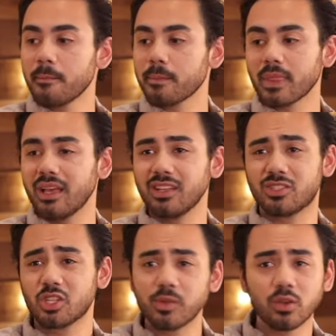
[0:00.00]
it's
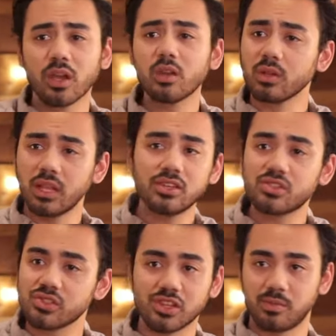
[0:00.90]
just been great in
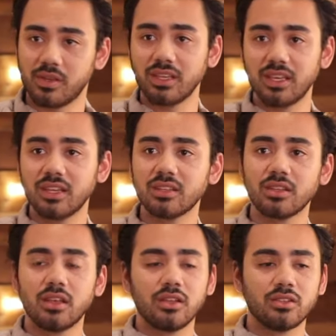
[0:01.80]
relationship and getting
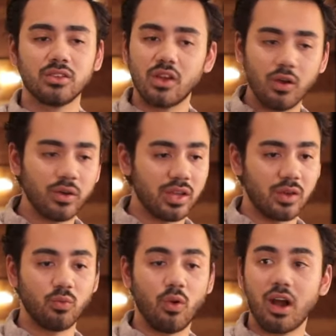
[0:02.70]
to know
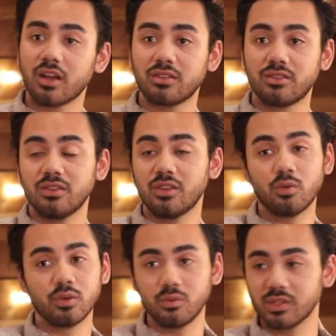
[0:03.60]
and walk, you know,
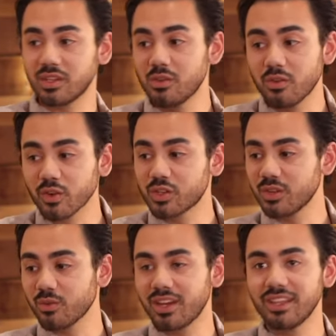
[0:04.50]
we say university
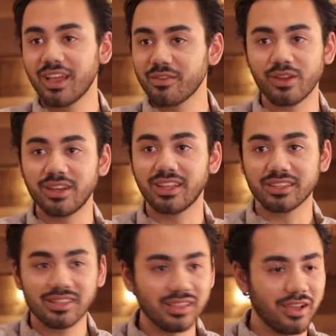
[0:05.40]
ready, life ready. That's
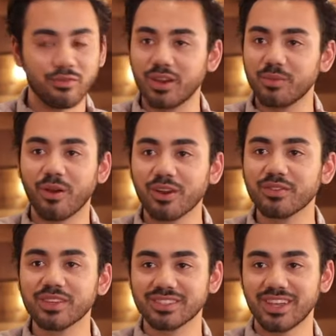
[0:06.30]
the life ready part of
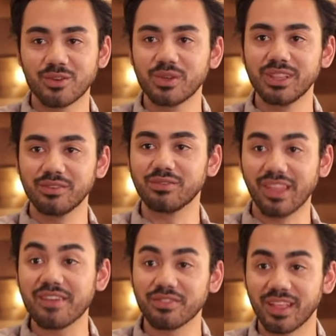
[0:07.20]
it, is how do we live
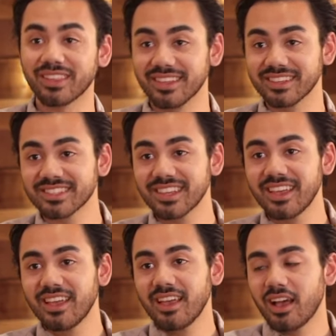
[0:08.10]
life like this?
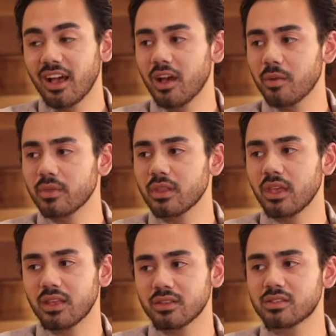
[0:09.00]
Mm.
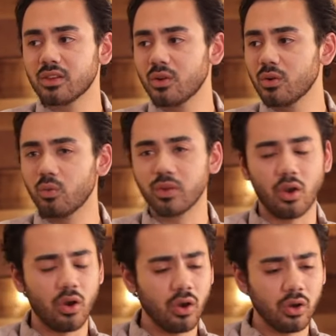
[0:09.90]
And so with
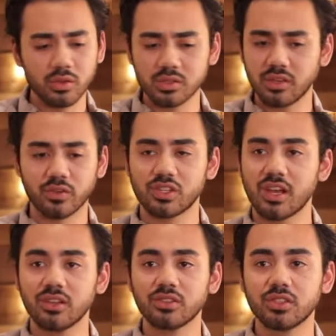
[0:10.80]
all those different
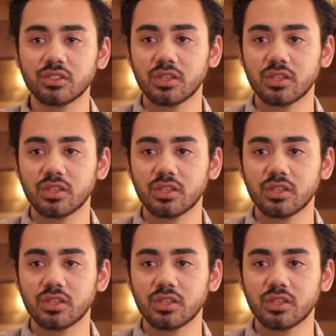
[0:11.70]
challenges,